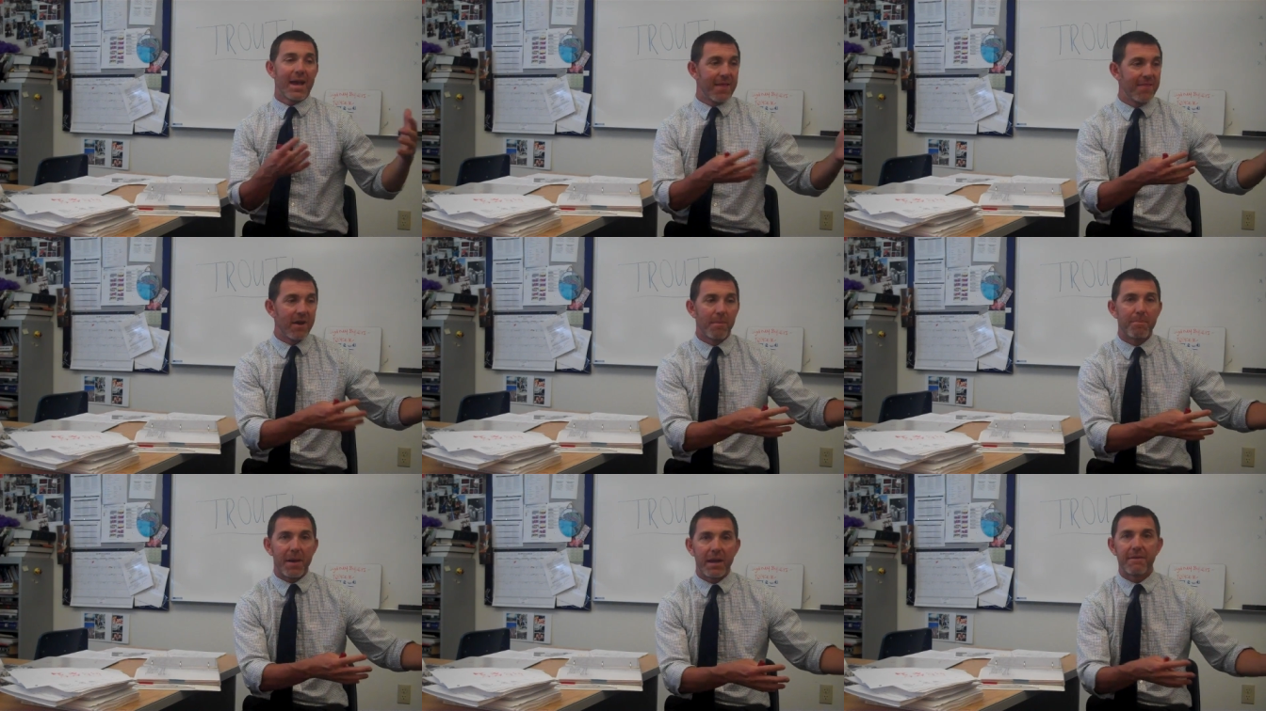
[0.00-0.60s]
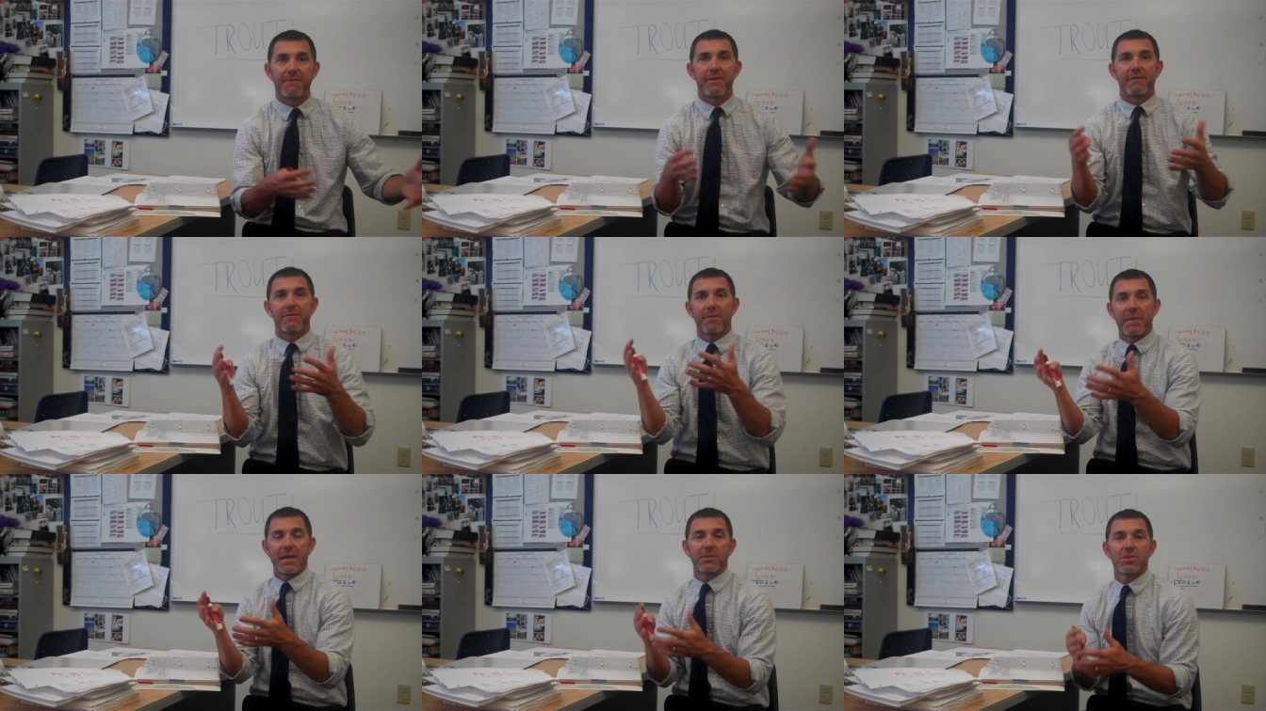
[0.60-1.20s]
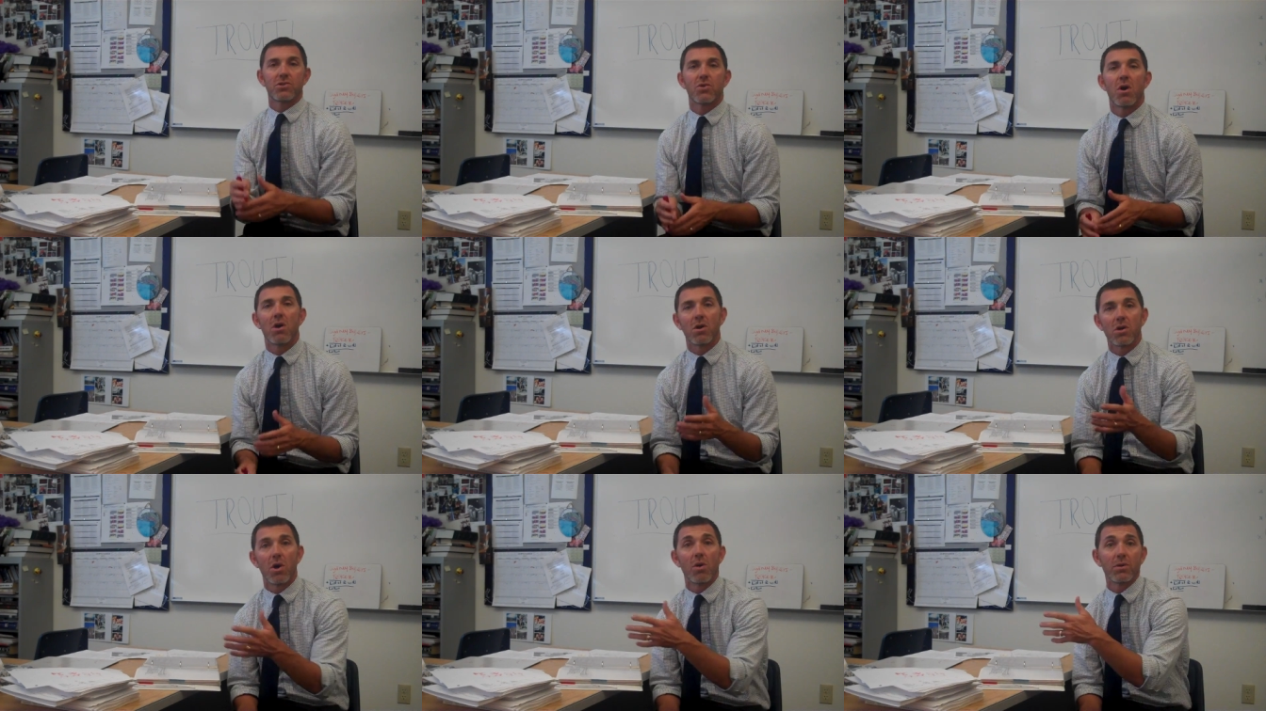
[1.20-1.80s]
and they'll benefit from that
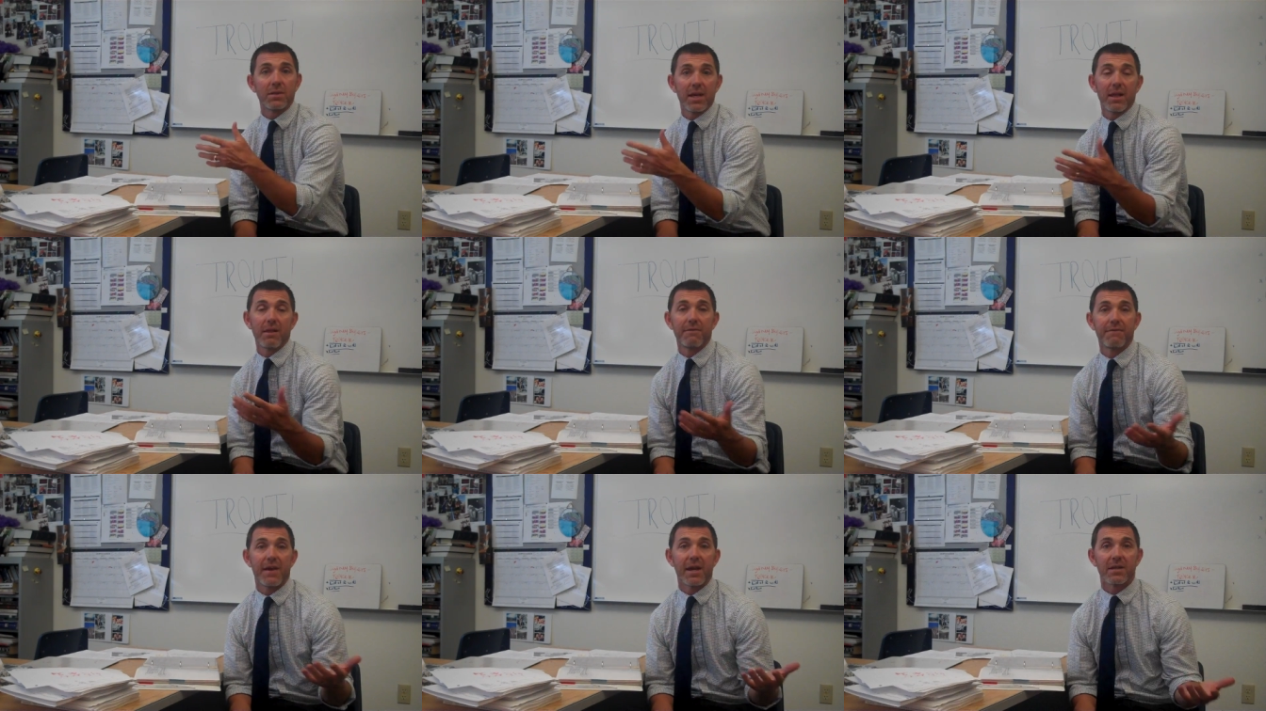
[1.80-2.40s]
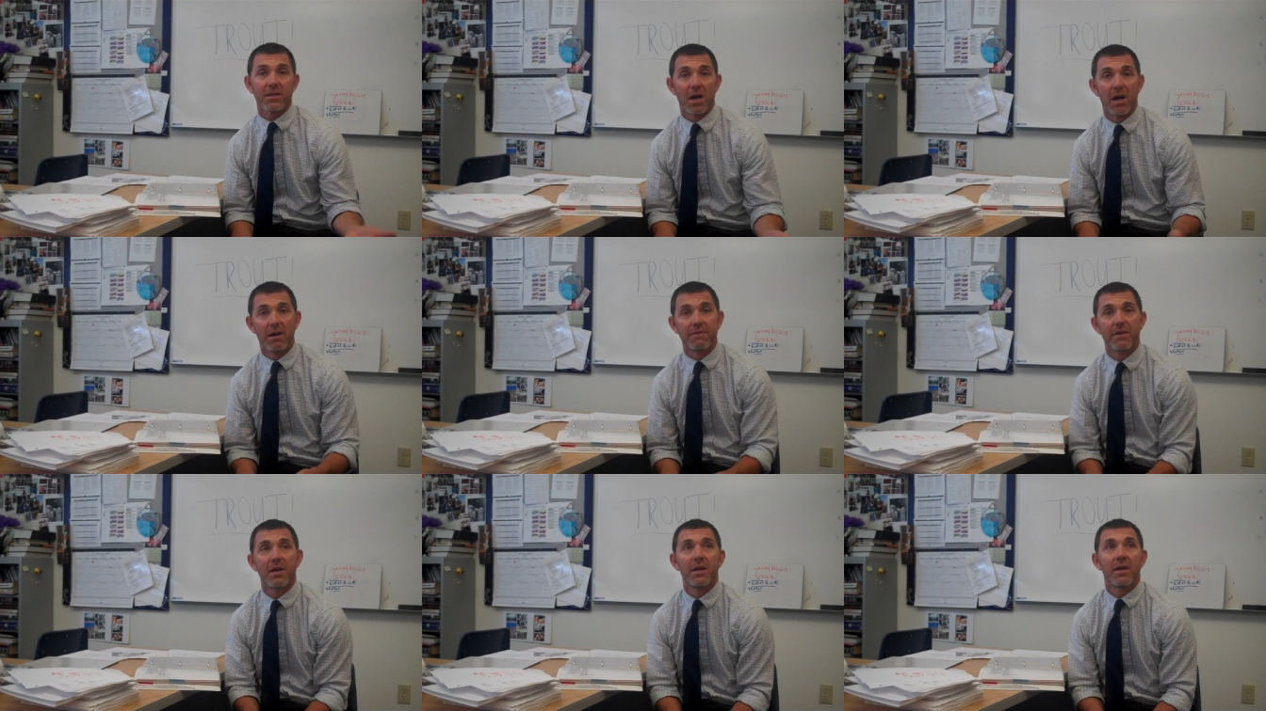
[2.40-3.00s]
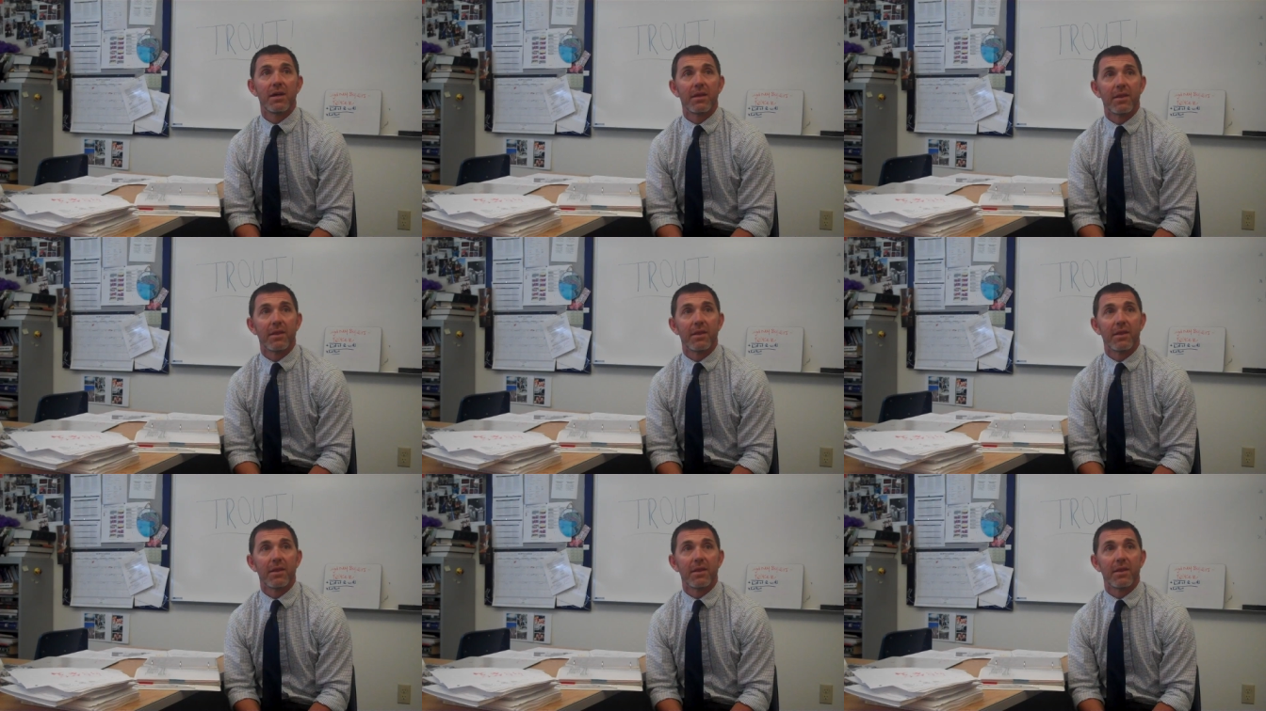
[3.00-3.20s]
strong coattail effect of